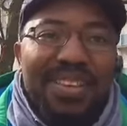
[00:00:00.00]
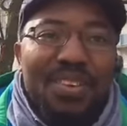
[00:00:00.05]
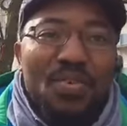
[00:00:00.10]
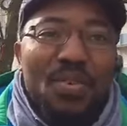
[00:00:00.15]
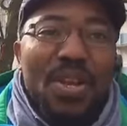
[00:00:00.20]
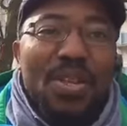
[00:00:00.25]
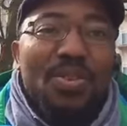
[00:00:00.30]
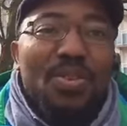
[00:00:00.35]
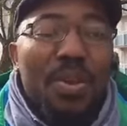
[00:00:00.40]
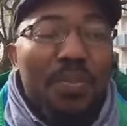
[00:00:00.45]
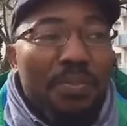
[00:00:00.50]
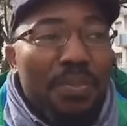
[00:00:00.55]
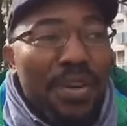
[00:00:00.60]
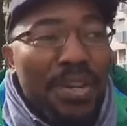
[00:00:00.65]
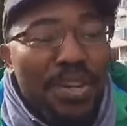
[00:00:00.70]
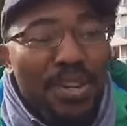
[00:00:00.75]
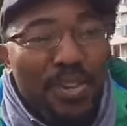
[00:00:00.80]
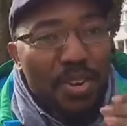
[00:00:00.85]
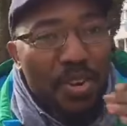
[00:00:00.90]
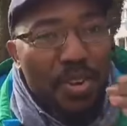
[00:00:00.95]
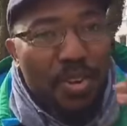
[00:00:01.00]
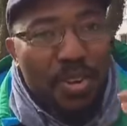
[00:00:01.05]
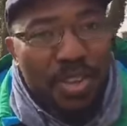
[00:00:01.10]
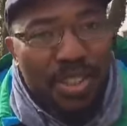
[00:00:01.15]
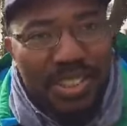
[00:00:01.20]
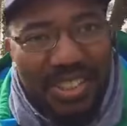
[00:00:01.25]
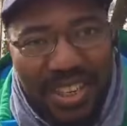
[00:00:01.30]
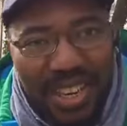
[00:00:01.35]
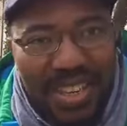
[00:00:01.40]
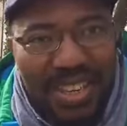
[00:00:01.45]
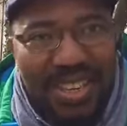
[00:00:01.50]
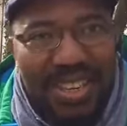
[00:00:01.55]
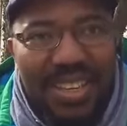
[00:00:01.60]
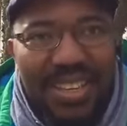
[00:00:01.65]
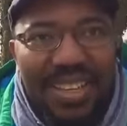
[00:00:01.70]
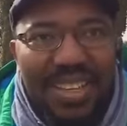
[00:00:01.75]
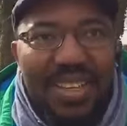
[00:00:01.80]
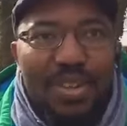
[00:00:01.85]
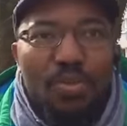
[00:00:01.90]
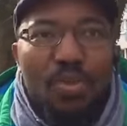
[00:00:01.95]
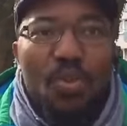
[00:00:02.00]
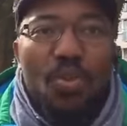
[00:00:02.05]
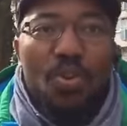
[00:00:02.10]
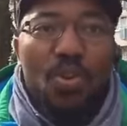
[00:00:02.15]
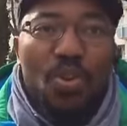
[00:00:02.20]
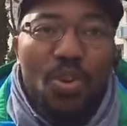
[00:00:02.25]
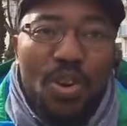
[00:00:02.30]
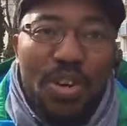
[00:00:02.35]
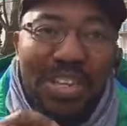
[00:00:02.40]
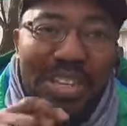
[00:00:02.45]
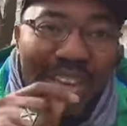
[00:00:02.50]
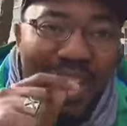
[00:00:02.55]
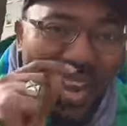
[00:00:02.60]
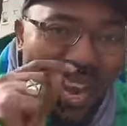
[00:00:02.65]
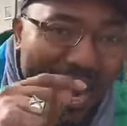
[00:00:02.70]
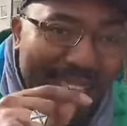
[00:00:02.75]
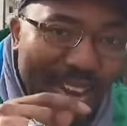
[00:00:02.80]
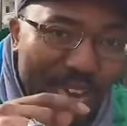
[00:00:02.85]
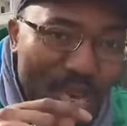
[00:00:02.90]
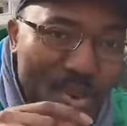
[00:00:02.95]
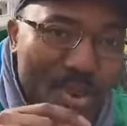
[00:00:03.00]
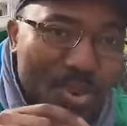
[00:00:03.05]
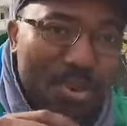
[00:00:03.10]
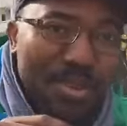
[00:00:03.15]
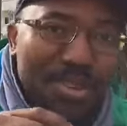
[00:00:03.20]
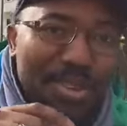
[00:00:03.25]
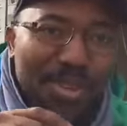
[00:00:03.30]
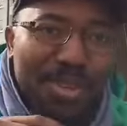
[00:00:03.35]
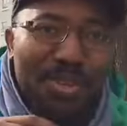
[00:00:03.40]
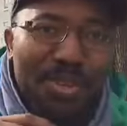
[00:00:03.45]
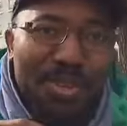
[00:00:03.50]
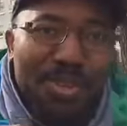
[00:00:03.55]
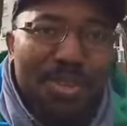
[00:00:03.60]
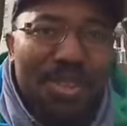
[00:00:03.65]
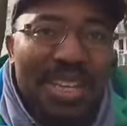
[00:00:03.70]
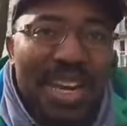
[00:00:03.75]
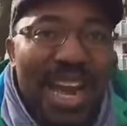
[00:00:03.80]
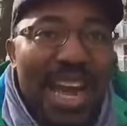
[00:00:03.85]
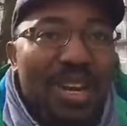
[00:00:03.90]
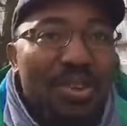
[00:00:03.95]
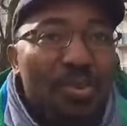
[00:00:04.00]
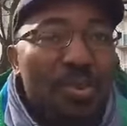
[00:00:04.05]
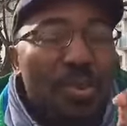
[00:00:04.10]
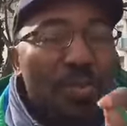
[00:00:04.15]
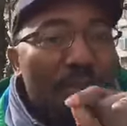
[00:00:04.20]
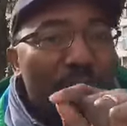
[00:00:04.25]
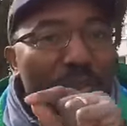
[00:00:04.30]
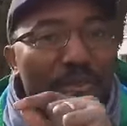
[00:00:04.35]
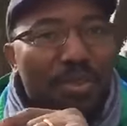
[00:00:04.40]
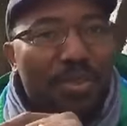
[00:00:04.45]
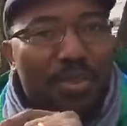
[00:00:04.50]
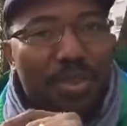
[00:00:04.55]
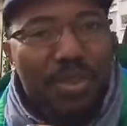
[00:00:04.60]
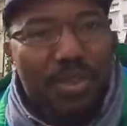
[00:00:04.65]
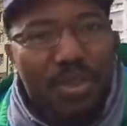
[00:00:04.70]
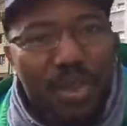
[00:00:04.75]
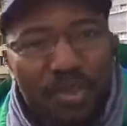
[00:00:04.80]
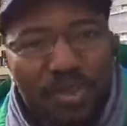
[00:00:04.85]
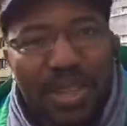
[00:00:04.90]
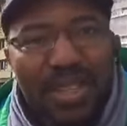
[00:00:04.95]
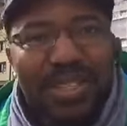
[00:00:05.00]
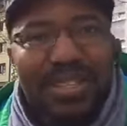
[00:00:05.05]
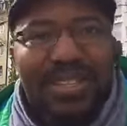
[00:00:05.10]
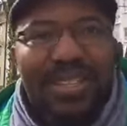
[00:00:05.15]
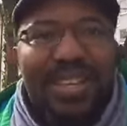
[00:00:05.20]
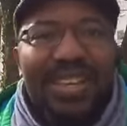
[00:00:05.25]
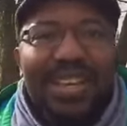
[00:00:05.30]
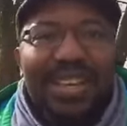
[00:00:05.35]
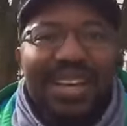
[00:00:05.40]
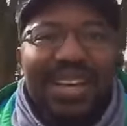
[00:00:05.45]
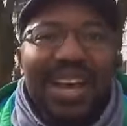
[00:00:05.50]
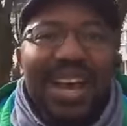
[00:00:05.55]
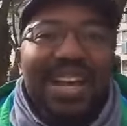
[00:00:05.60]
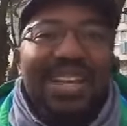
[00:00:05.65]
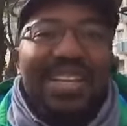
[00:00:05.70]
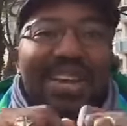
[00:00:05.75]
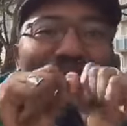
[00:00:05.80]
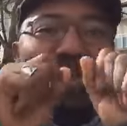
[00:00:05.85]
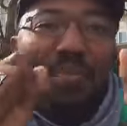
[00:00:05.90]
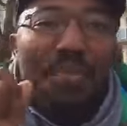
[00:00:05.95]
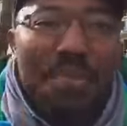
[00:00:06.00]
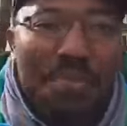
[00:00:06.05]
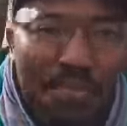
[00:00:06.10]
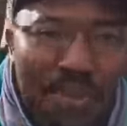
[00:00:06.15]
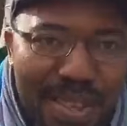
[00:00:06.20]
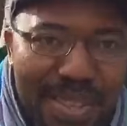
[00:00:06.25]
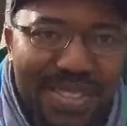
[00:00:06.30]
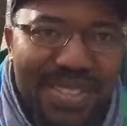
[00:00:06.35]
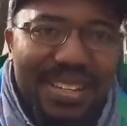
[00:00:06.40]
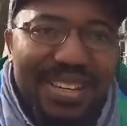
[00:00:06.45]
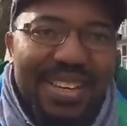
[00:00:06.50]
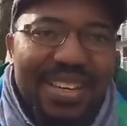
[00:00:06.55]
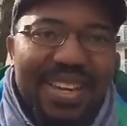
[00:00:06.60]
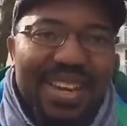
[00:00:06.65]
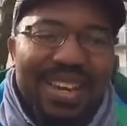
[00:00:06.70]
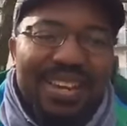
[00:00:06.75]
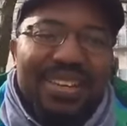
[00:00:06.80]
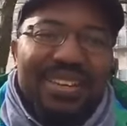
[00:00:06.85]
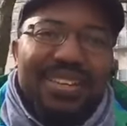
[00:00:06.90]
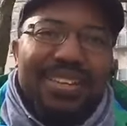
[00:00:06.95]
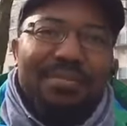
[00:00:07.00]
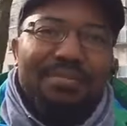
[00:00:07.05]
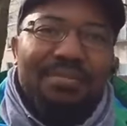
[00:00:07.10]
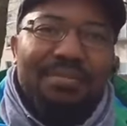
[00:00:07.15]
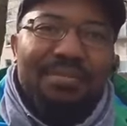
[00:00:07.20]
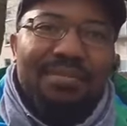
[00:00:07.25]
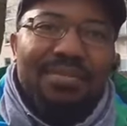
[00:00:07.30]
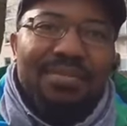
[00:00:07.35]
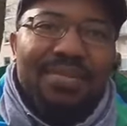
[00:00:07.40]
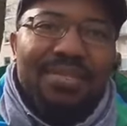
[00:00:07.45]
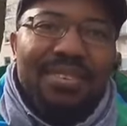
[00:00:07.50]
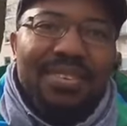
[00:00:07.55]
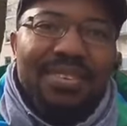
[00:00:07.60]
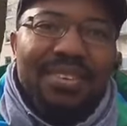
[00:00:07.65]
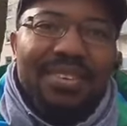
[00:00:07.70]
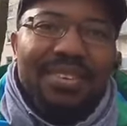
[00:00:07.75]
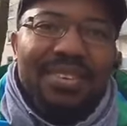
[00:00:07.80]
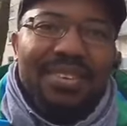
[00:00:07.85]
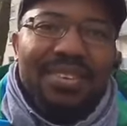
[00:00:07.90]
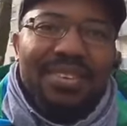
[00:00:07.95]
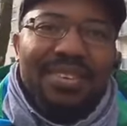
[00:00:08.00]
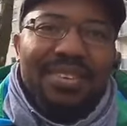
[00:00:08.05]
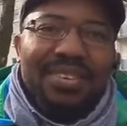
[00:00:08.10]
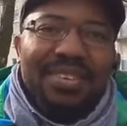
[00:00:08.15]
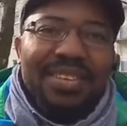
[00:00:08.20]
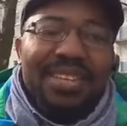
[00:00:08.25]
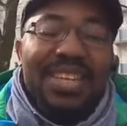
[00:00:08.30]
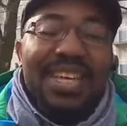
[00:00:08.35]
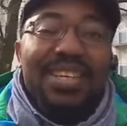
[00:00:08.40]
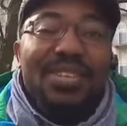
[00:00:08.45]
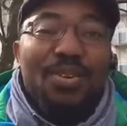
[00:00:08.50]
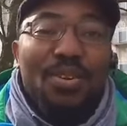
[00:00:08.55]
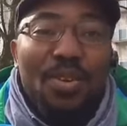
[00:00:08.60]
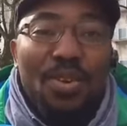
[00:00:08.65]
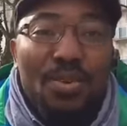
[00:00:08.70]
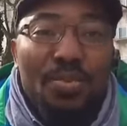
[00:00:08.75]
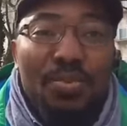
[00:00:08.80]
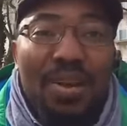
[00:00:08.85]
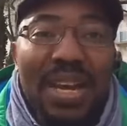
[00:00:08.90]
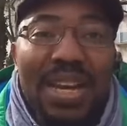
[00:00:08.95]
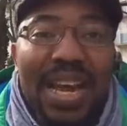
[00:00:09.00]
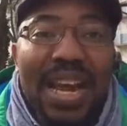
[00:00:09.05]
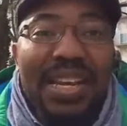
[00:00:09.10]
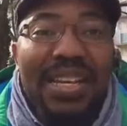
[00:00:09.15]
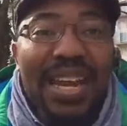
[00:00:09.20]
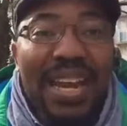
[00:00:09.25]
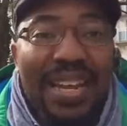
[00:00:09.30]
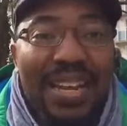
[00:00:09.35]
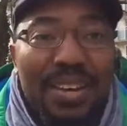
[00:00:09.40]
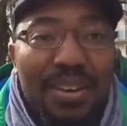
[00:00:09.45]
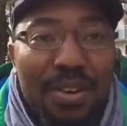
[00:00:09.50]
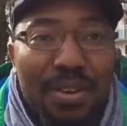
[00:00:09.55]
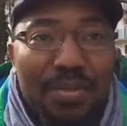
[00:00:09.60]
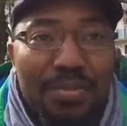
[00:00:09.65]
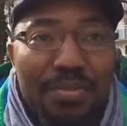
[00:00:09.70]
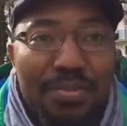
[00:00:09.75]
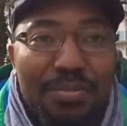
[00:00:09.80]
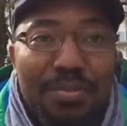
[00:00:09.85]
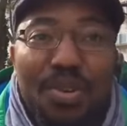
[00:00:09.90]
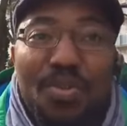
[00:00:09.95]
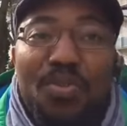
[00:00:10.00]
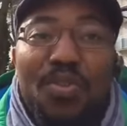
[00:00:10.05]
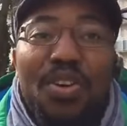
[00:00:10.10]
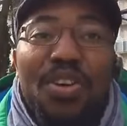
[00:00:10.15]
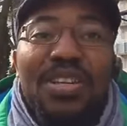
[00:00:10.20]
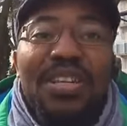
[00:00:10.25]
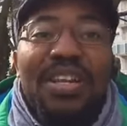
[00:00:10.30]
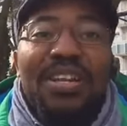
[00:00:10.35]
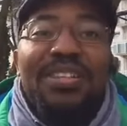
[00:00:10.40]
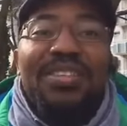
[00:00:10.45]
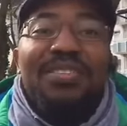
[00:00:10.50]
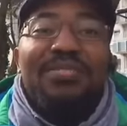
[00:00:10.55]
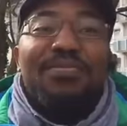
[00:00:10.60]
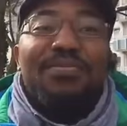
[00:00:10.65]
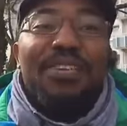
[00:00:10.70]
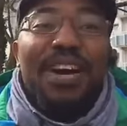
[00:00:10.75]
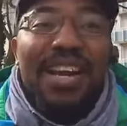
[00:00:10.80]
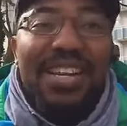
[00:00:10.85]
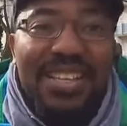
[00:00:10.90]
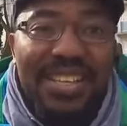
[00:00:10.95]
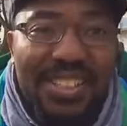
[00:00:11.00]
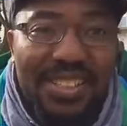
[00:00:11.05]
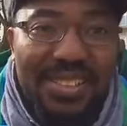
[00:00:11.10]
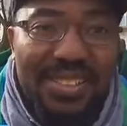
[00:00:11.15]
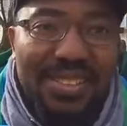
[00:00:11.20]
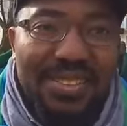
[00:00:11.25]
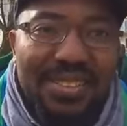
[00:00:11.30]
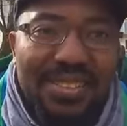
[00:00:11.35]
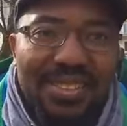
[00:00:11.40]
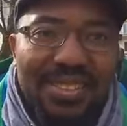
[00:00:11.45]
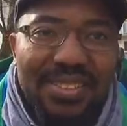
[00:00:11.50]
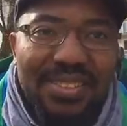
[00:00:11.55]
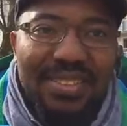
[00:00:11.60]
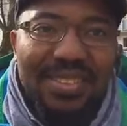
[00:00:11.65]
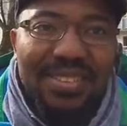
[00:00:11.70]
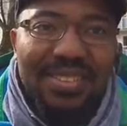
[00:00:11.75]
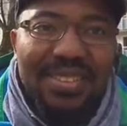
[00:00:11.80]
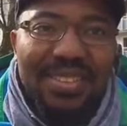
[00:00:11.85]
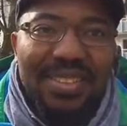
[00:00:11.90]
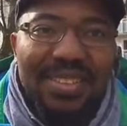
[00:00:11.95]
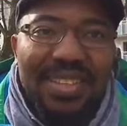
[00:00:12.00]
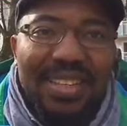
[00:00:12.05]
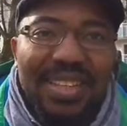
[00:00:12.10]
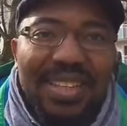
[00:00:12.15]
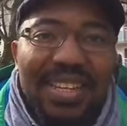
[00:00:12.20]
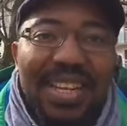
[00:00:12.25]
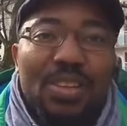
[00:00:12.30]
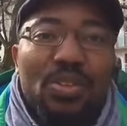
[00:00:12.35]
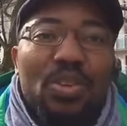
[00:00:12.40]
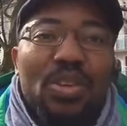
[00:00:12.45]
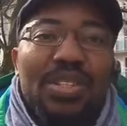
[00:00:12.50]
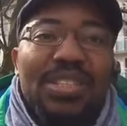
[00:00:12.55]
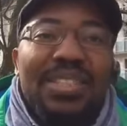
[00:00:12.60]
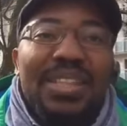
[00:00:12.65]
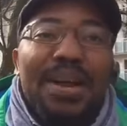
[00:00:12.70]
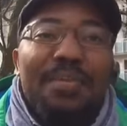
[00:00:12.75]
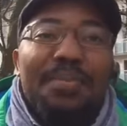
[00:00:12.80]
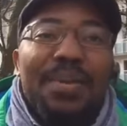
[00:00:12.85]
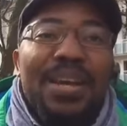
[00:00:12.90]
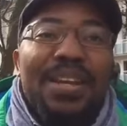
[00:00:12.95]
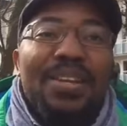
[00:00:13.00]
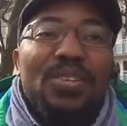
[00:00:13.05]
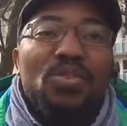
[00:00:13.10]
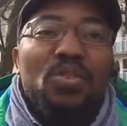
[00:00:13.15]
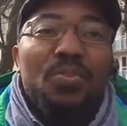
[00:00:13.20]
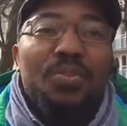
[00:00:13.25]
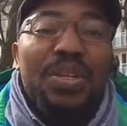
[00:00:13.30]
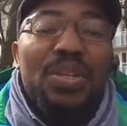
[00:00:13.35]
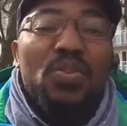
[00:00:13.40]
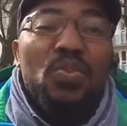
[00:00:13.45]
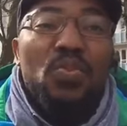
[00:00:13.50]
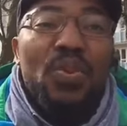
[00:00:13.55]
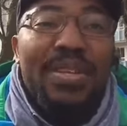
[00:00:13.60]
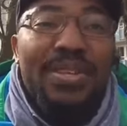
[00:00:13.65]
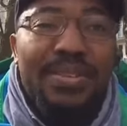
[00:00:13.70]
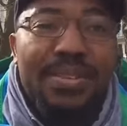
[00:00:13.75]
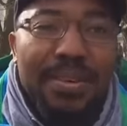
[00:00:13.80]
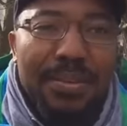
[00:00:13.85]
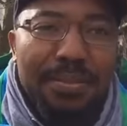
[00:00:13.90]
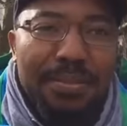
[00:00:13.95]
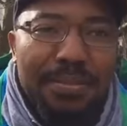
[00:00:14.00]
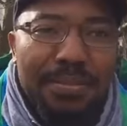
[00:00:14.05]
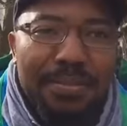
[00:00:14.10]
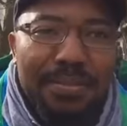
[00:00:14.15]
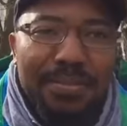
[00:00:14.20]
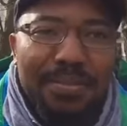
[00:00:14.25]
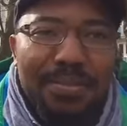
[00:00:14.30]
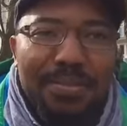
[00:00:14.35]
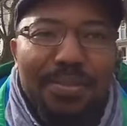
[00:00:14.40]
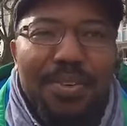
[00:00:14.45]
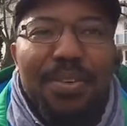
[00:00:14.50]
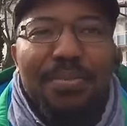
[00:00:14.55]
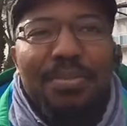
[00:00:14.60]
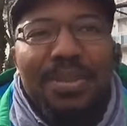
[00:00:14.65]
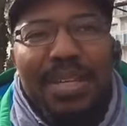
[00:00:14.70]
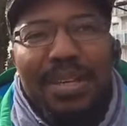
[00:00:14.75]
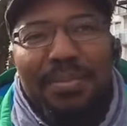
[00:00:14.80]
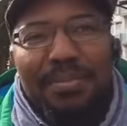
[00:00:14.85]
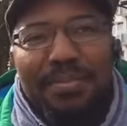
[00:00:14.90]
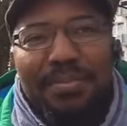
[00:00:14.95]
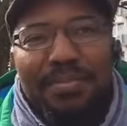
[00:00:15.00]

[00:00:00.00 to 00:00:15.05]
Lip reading: When somebody contrary, we will go there and look the solution, and we will be able to do it, and there will be peace in the land. These old men are dying off. Before they vanish, let us tap a little bit wisdom from them.